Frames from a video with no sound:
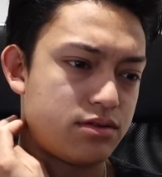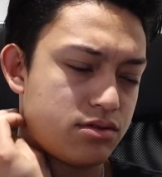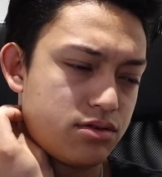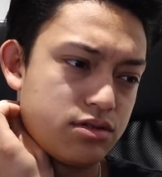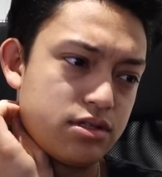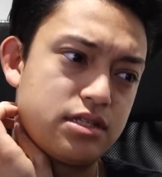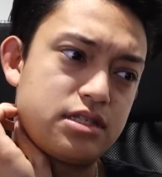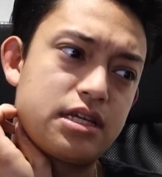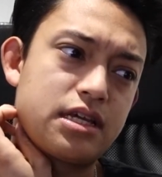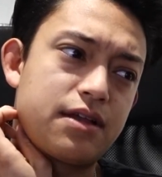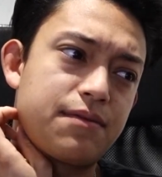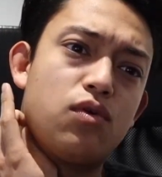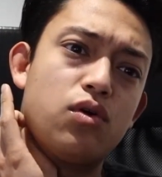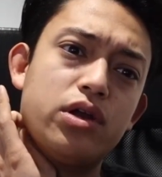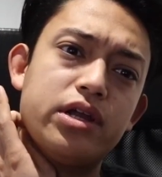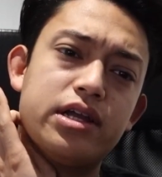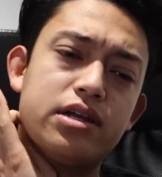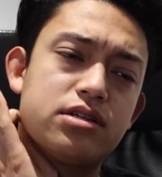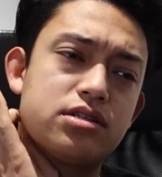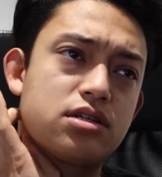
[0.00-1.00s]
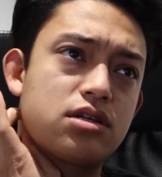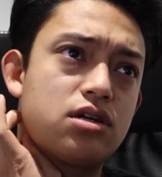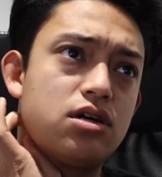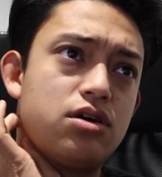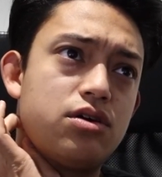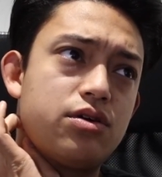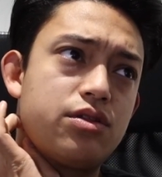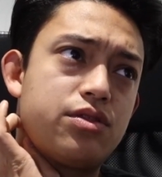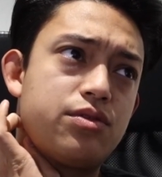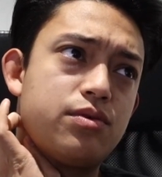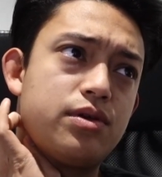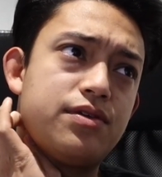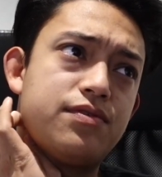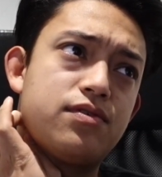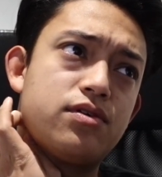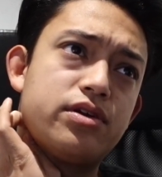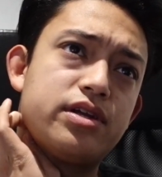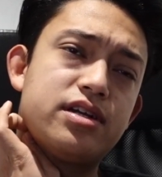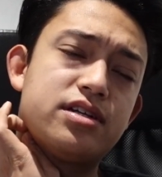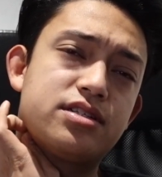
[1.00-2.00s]
So it's like 4 years ago,
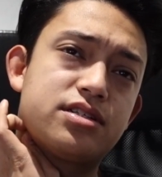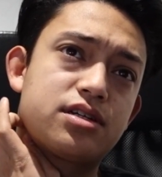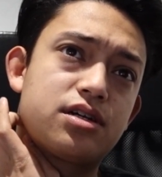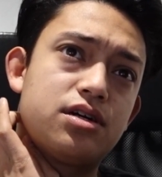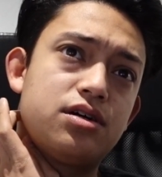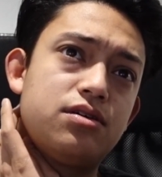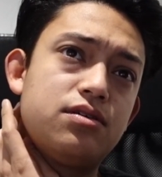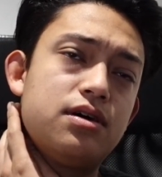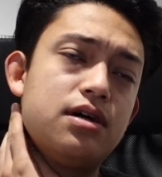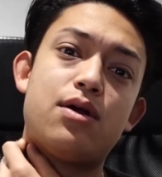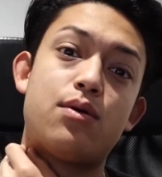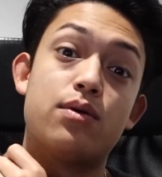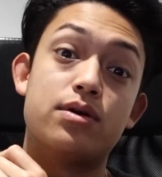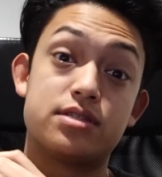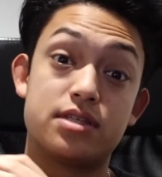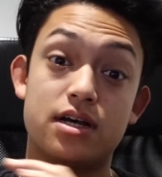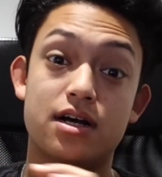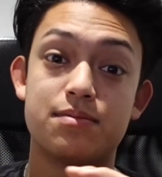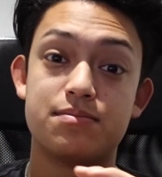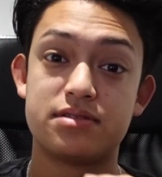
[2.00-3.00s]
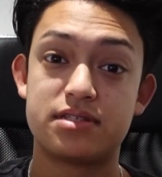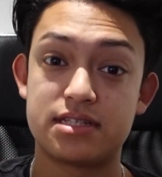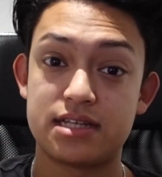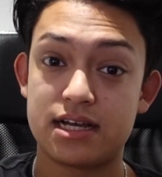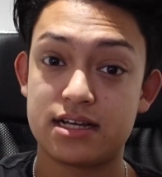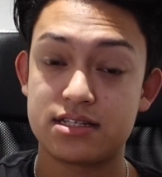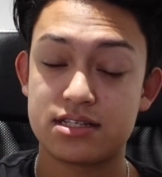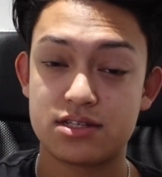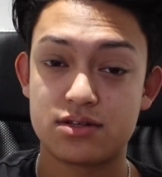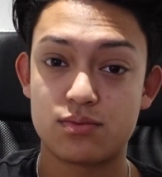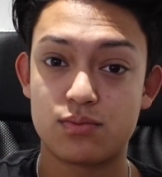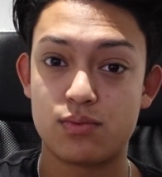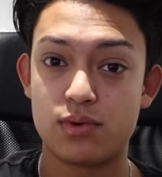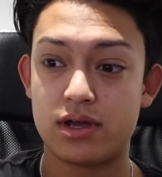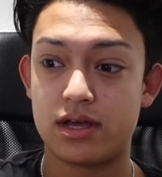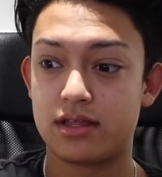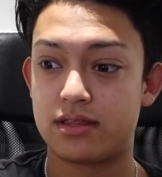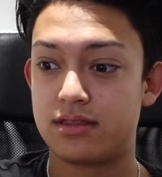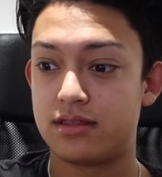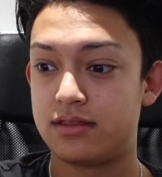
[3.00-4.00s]
4 years ago. I was obsessed
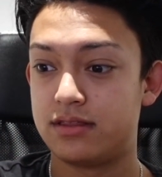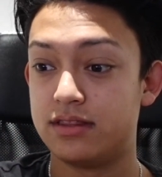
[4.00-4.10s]
with